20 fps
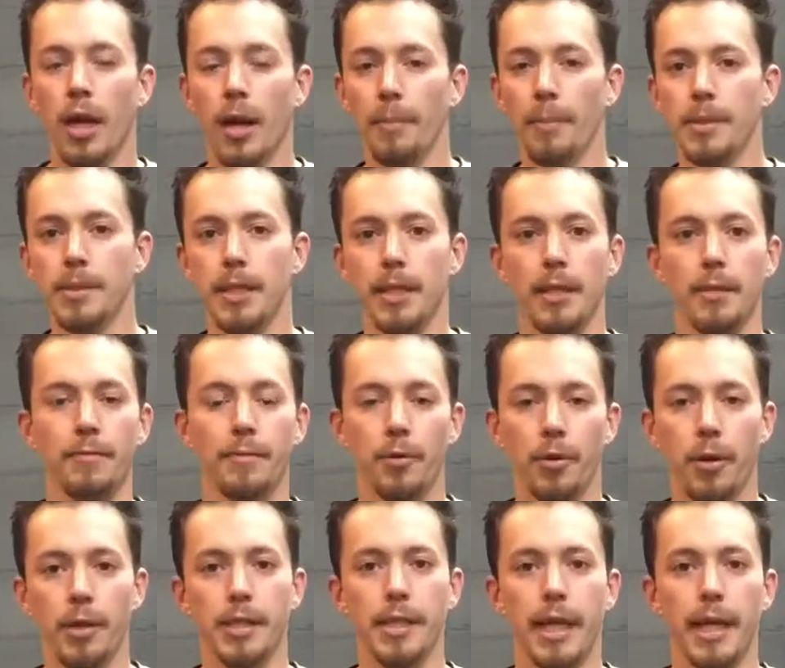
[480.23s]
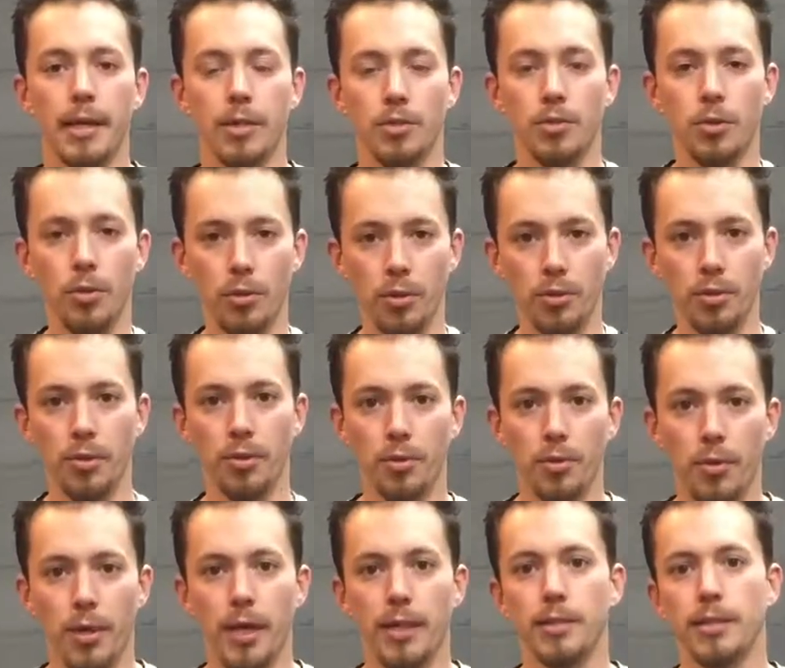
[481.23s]
compensating for our tight shoulders and
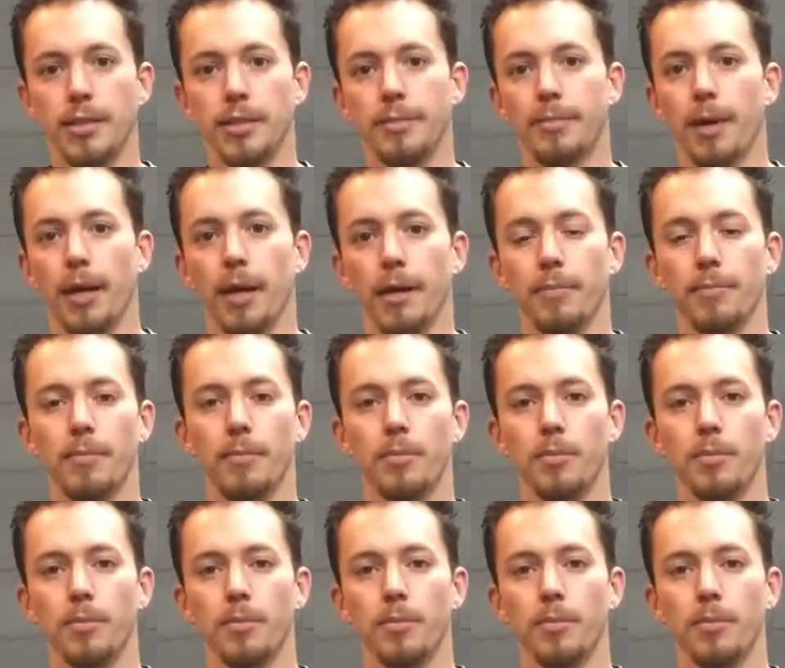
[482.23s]
thoracic spine.